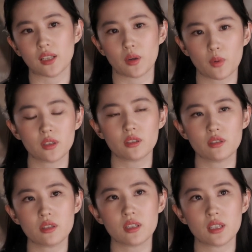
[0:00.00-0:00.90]
I wanted
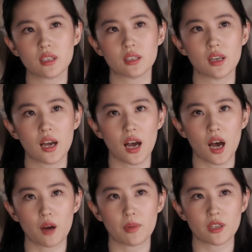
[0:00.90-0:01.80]
to see
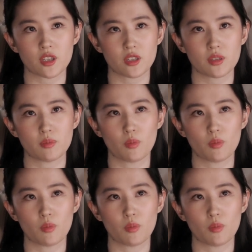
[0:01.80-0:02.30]
how much